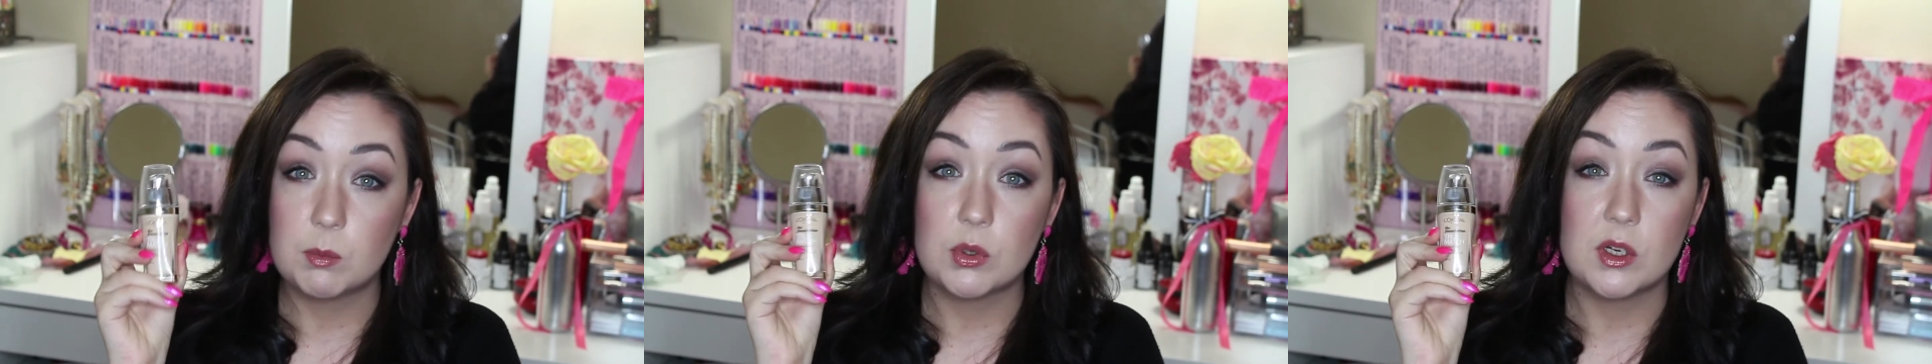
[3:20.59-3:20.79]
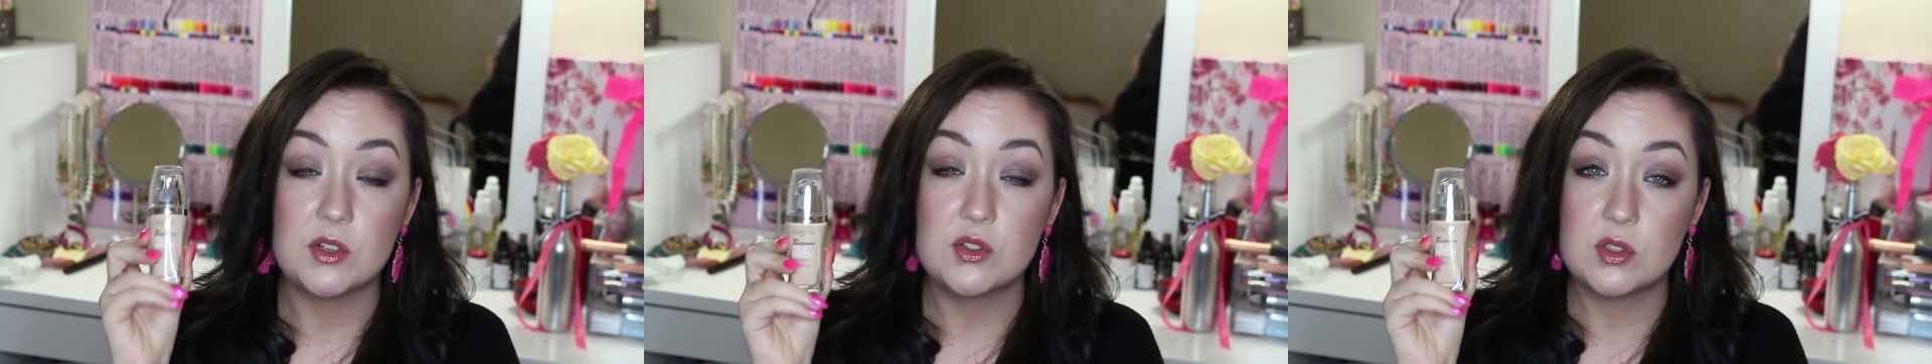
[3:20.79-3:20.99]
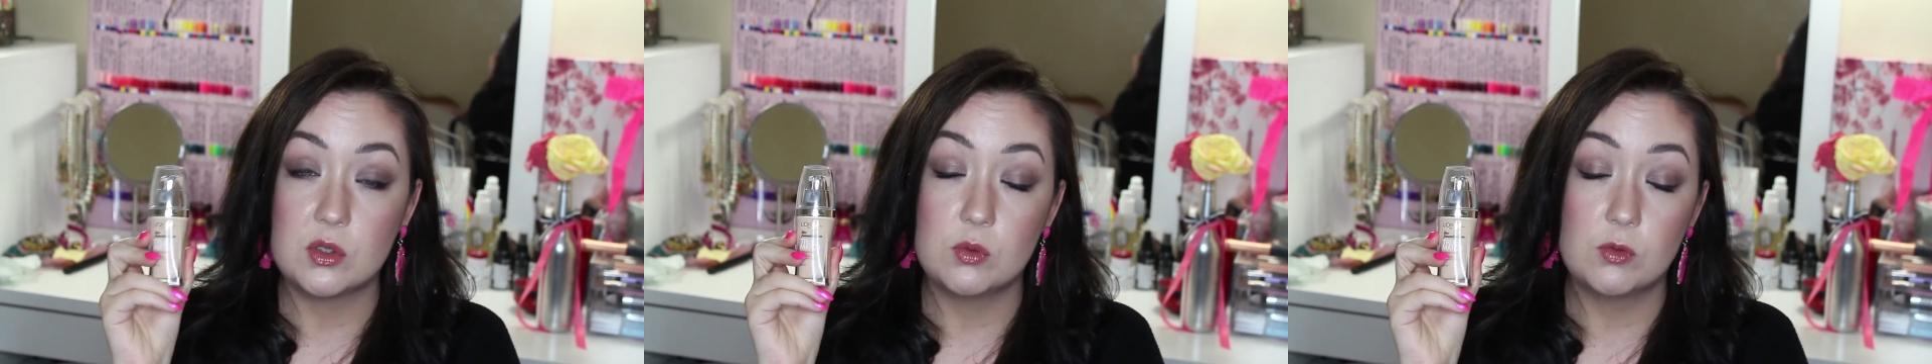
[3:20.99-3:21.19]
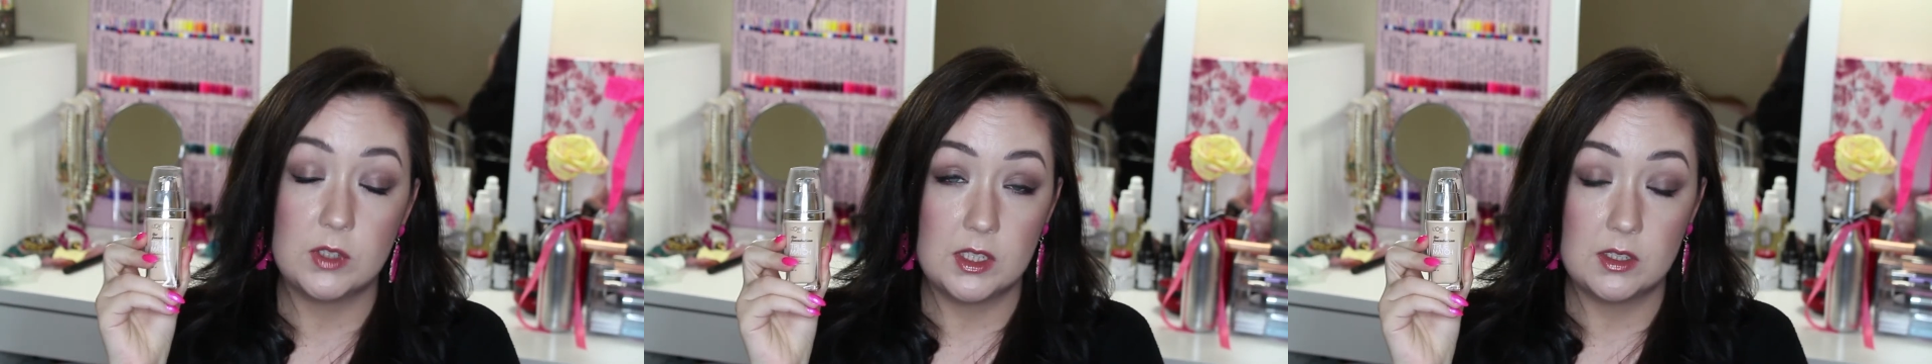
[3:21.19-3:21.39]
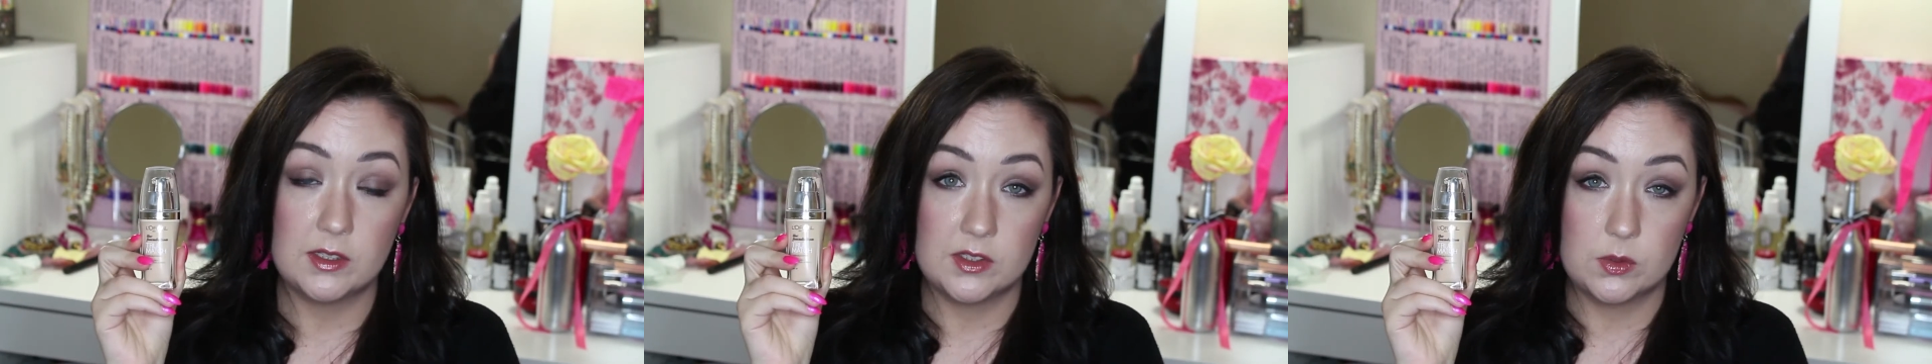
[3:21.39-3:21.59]
but I do
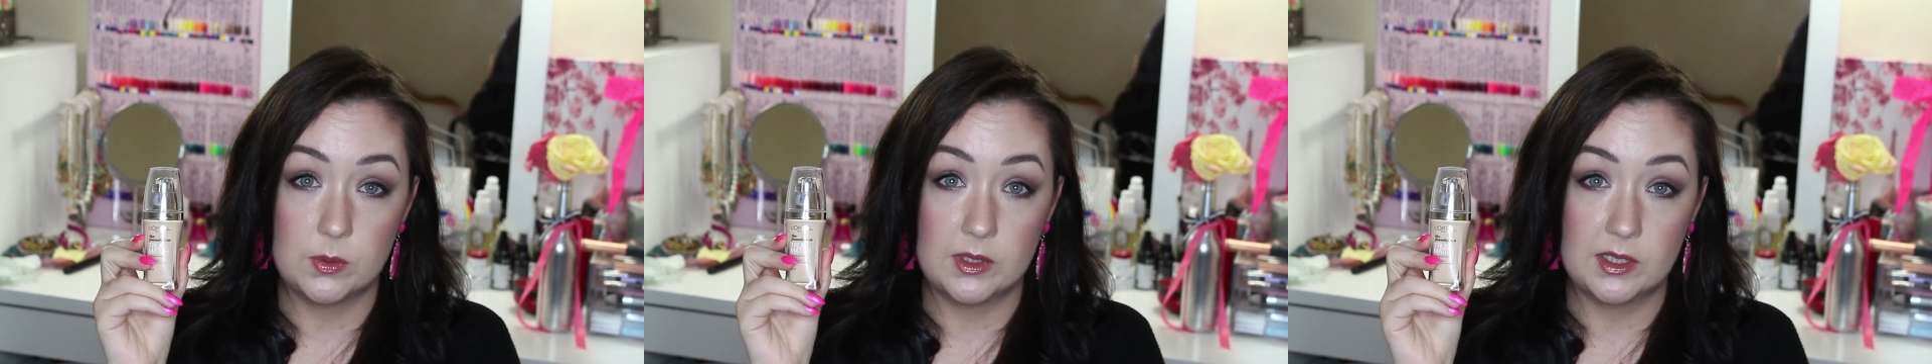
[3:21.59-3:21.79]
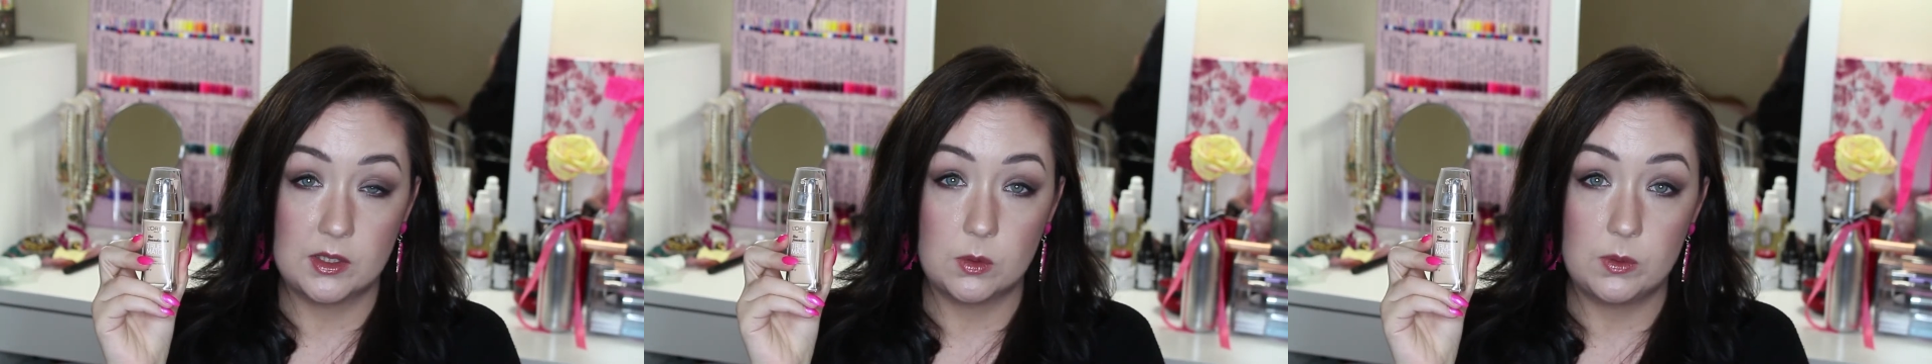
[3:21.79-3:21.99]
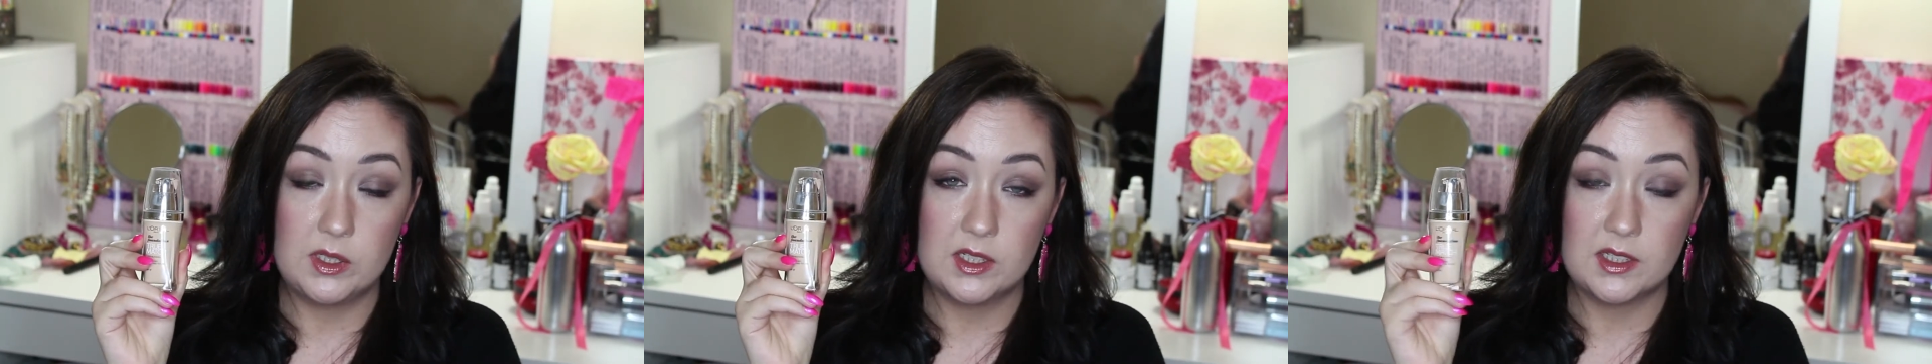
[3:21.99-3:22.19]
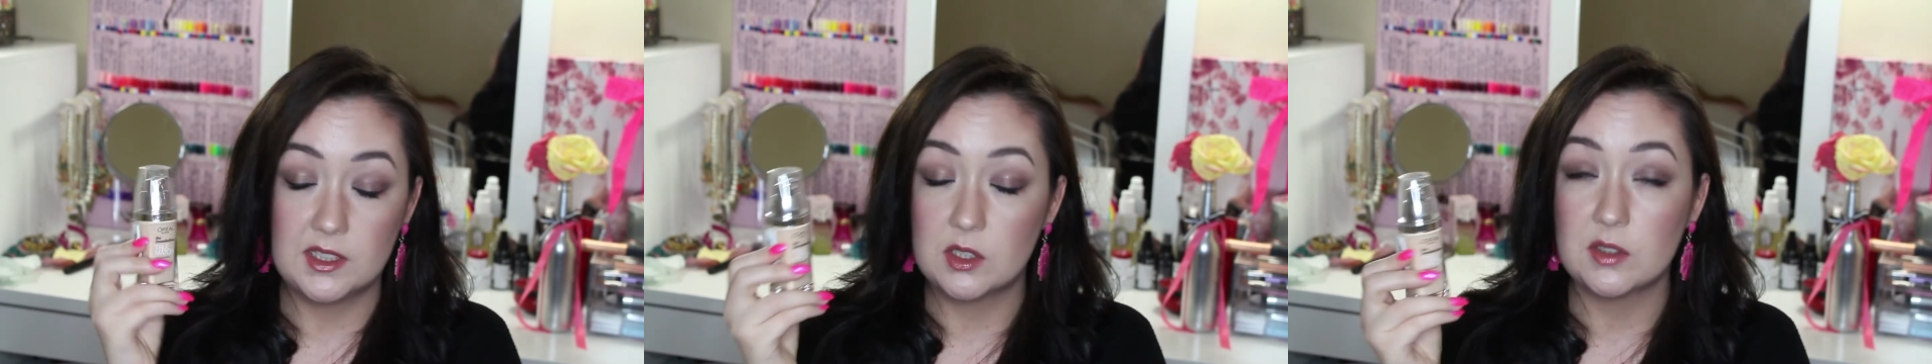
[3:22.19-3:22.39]
really like to wear it at the weekends